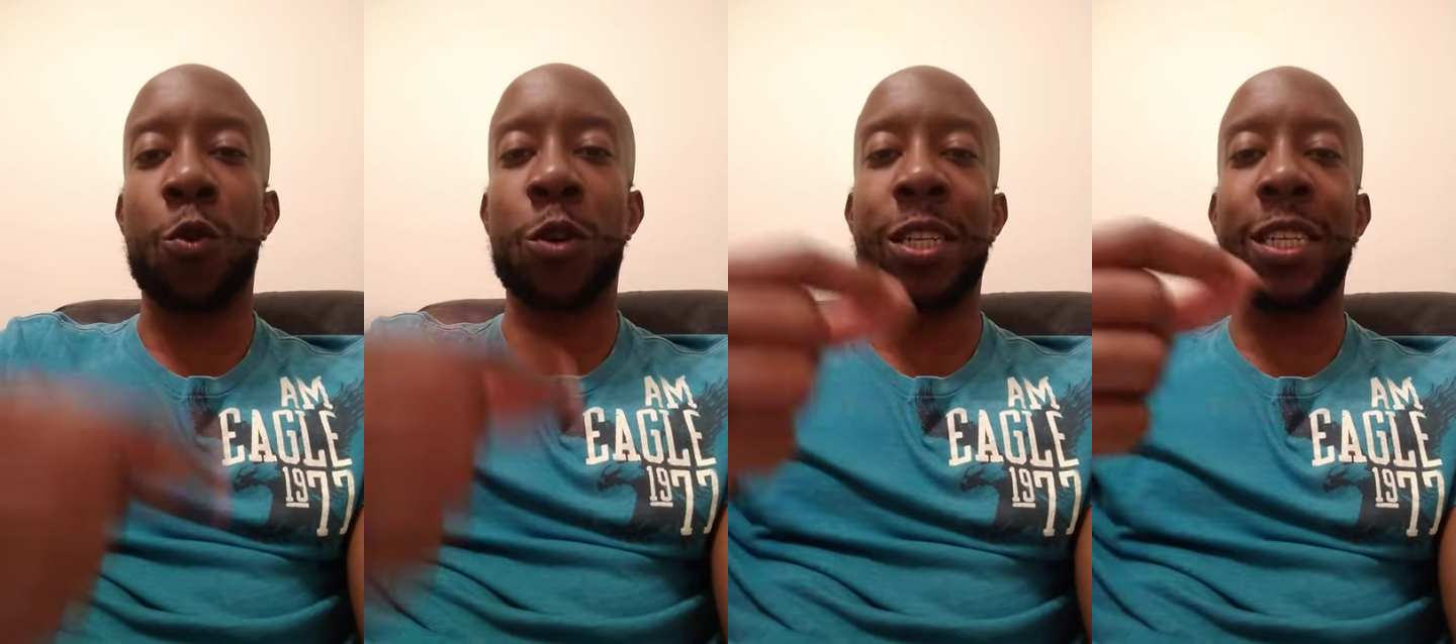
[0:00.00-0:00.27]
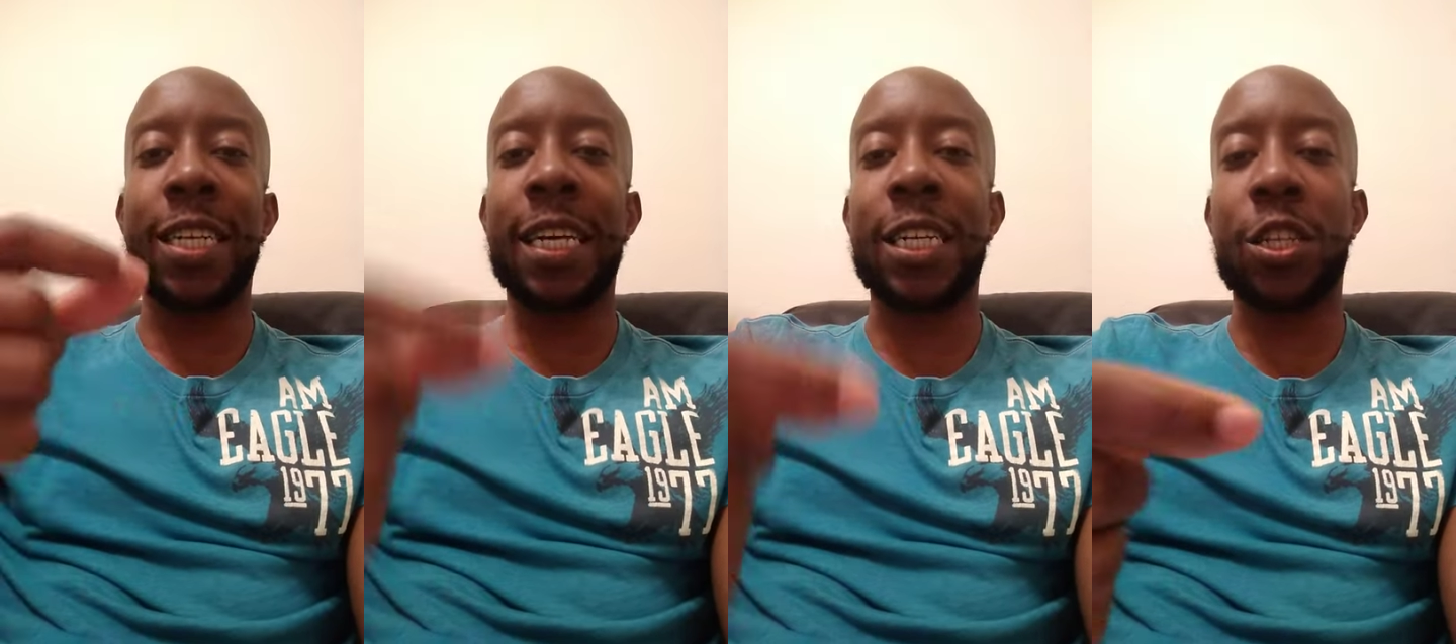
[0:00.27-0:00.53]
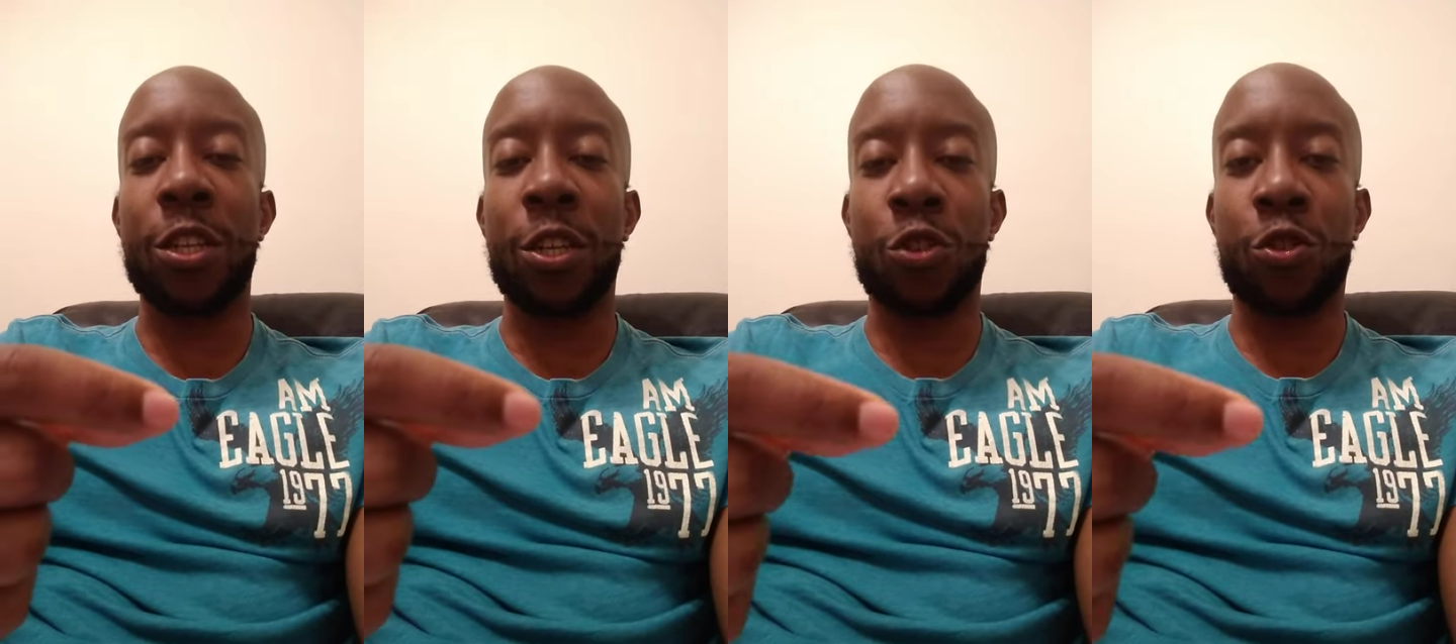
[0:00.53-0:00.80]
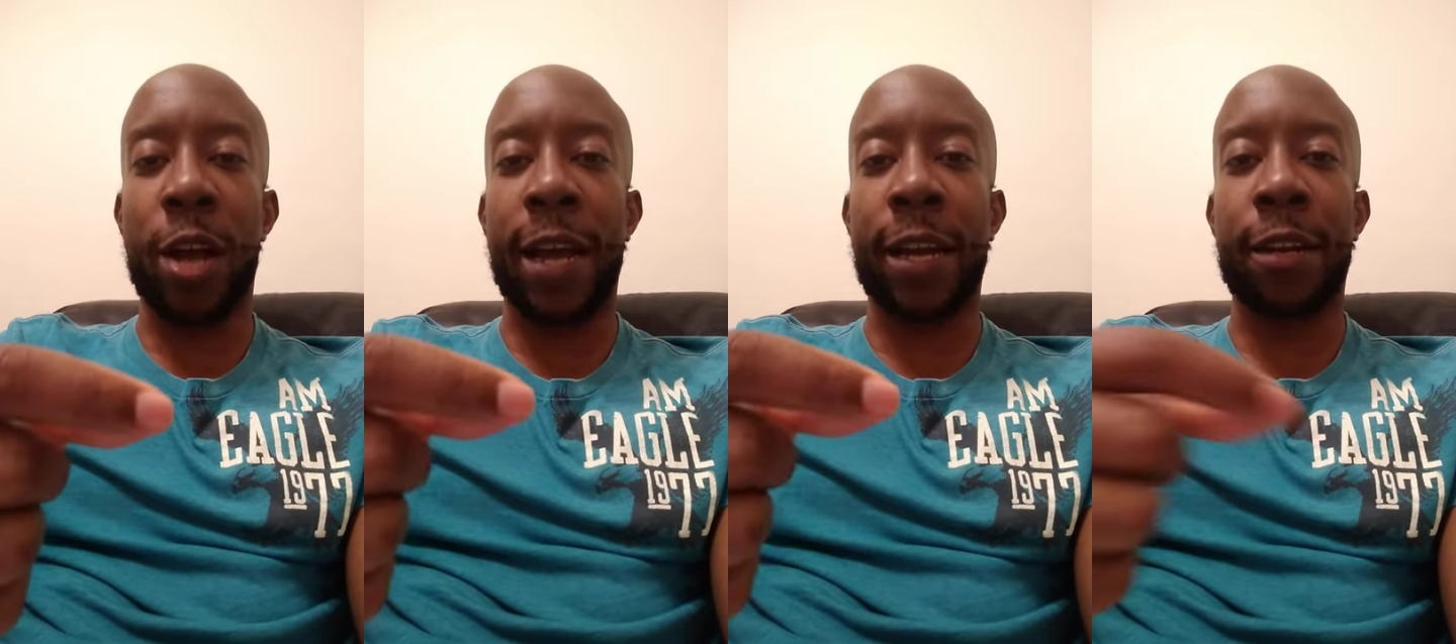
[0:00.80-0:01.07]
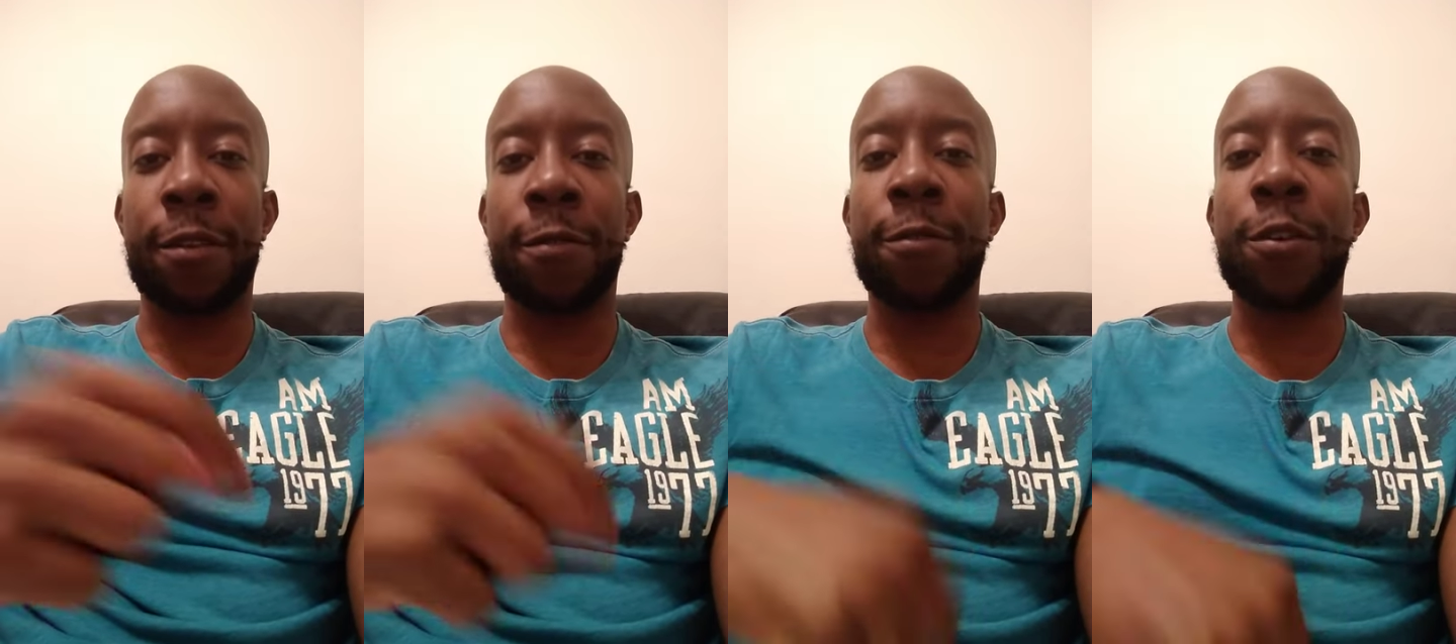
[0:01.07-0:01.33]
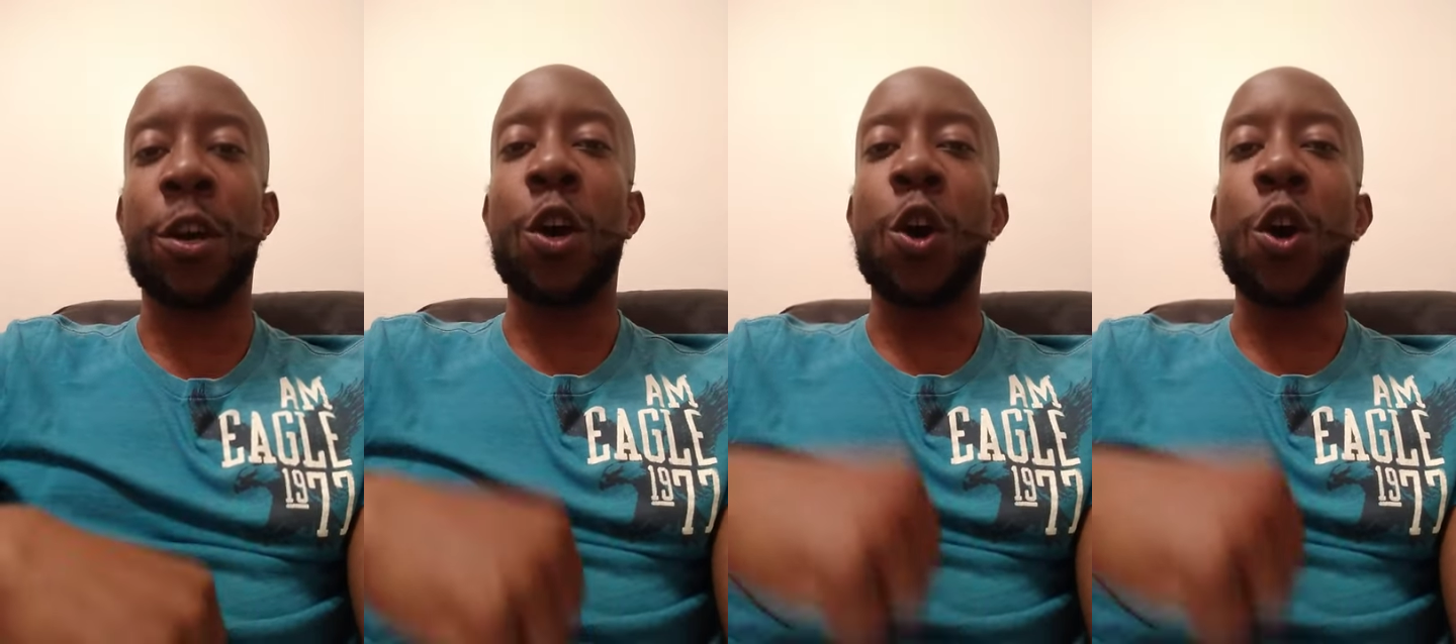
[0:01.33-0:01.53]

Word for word: or sexually attractive,